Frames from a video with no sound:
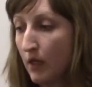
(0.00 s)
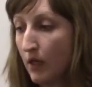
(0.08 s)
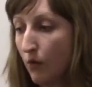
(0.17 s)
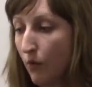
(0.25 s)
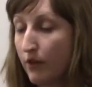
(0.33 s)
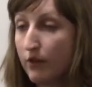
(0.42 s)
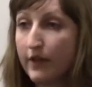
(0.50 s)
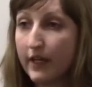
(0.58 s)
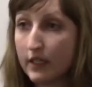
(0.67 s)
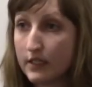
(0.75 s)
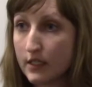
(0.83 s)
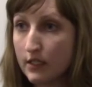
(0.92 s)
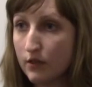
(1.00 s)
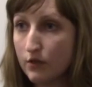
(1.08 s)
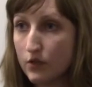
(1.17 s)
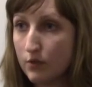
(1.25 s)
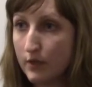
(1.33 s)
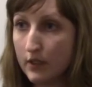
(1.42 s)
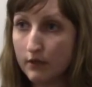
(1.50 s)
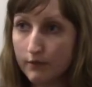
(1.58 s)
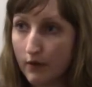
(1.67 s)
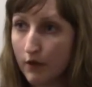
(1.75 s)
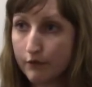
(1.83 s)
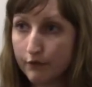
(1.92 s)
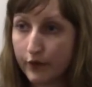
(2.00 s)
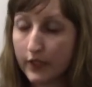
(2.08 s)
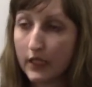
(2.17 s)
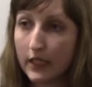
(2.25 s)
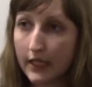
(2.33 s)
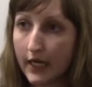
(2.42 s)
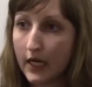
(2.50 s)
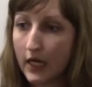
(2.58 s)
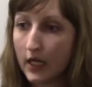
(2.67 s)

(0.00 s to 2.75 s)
whether they continue to be a free clinic.